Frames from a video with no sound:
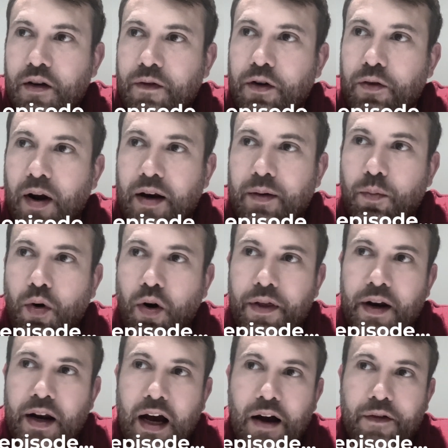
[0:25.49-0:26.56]
We run more
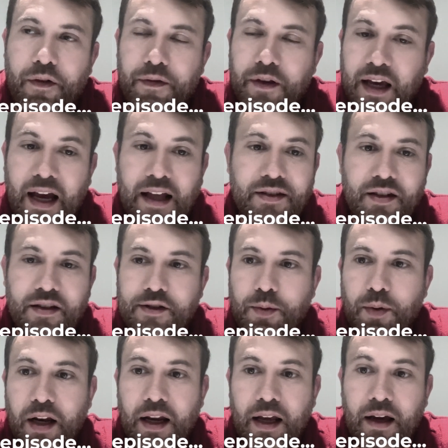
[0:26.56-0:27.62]
than half of the cancer
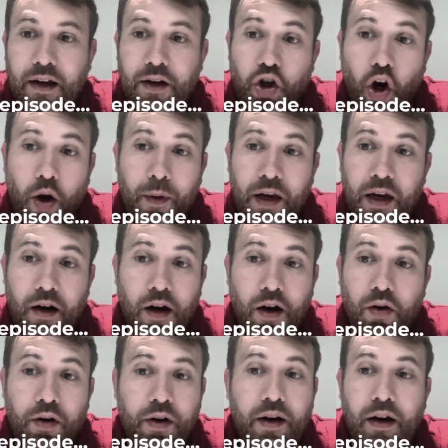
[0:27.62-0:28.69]
screening in Germany
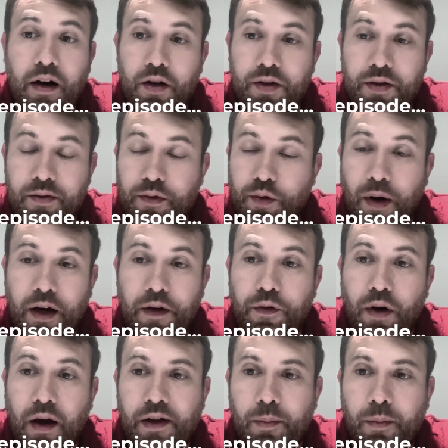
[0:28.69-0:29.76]
alone, and are in quite a
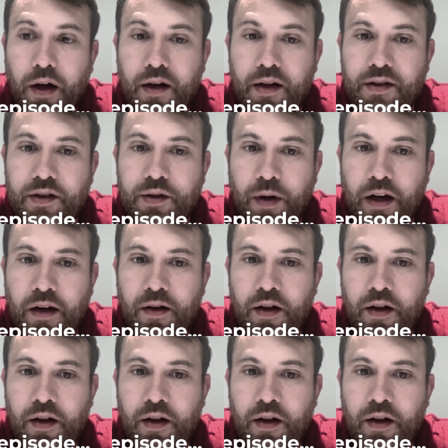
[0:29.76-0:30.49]
few other markets as well.